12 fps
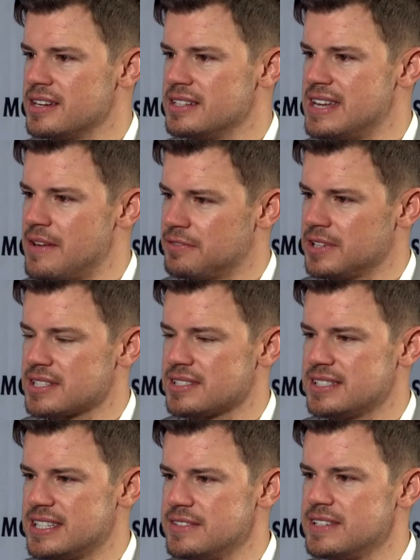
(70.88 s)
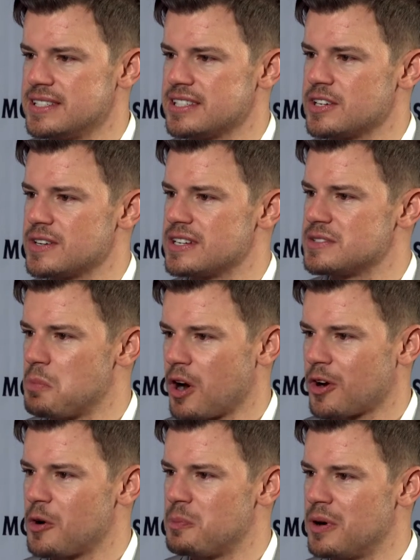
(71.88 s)
the Netflix TV series
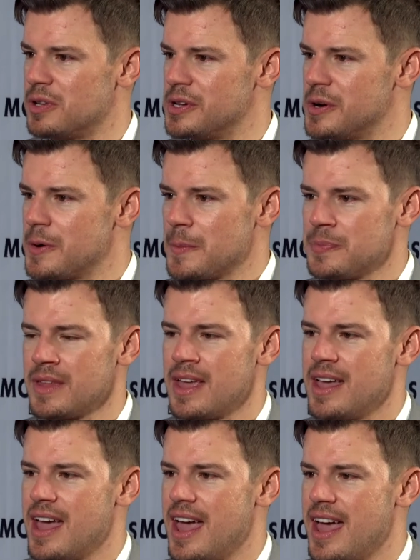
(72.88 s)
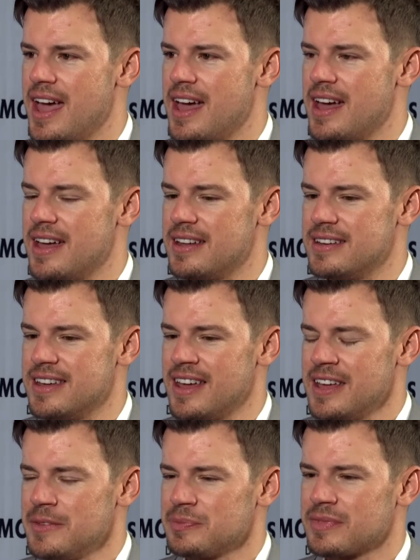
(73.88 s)
Marco Polo, mm -hmm. and
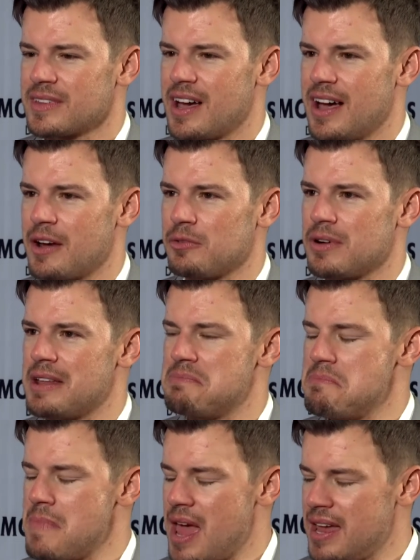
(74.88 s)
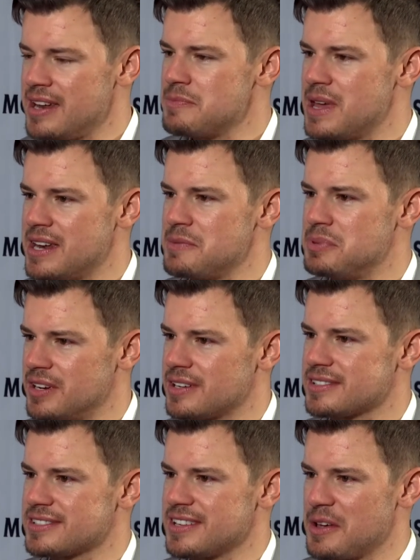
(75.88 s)
I read many, many
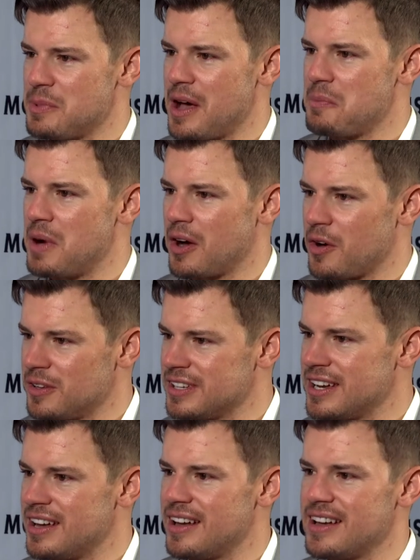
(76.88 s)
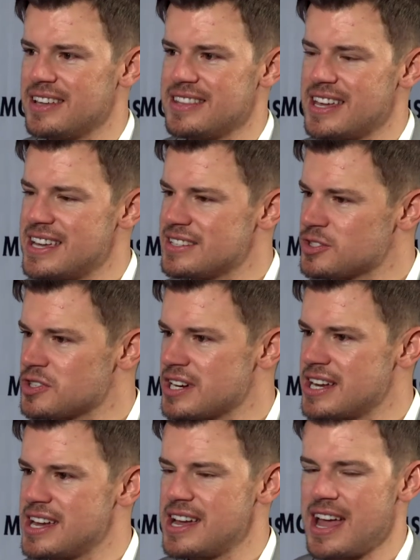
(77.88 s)
books about Mongolia and the
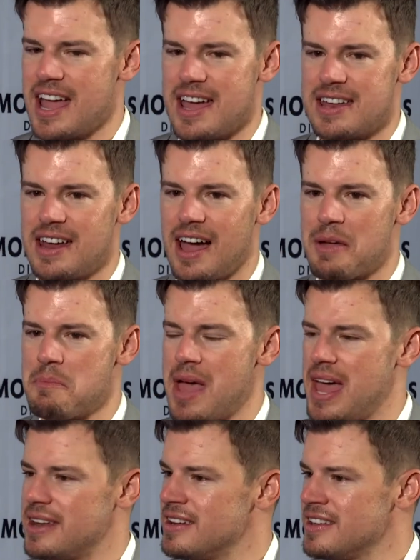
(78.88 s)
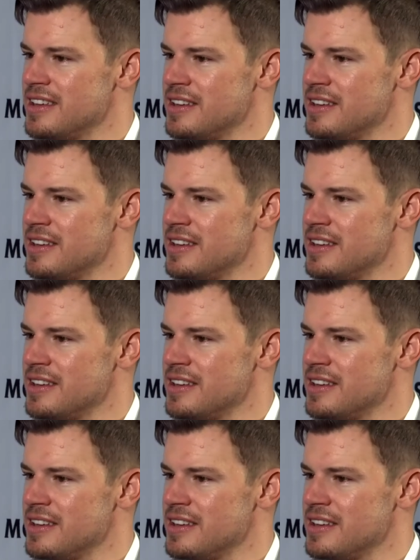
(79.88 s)
history, and I met